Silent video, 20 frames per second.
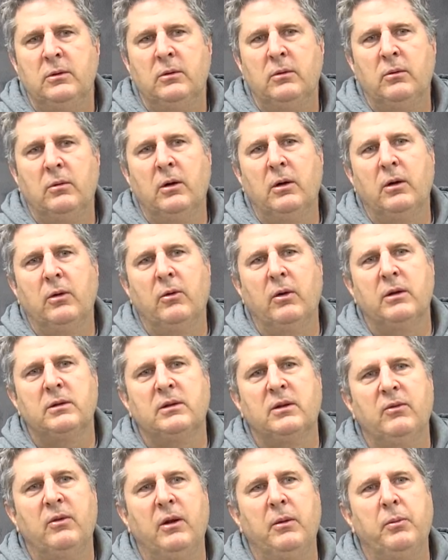we're
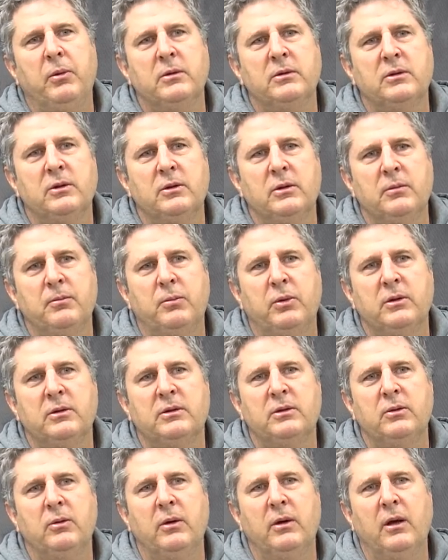aggressively
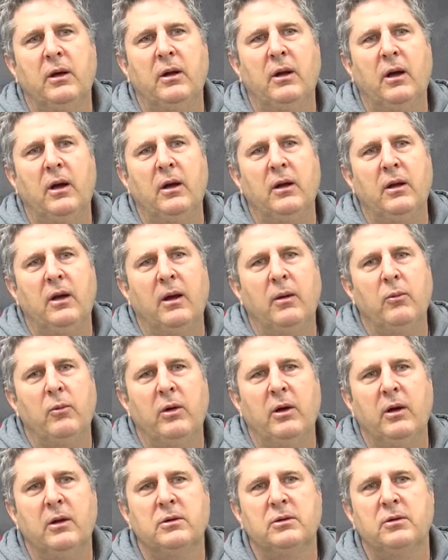pursuing a 9-game
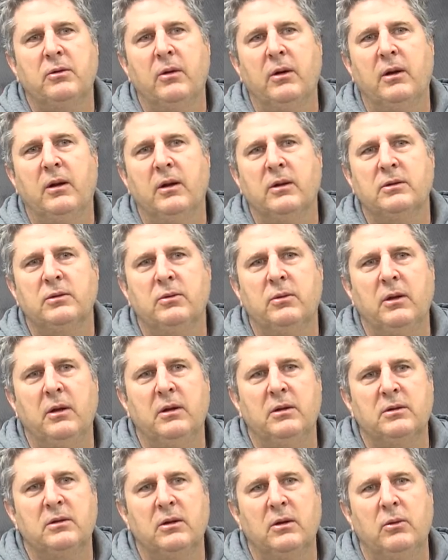winning streak this
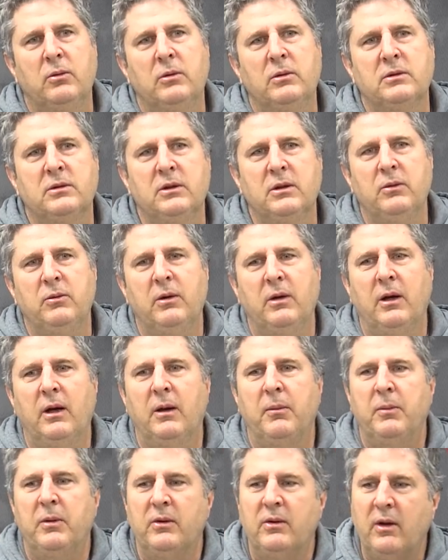week, so we'll see what
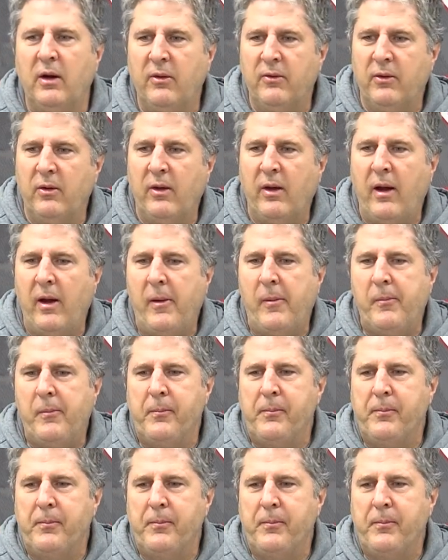happens after that.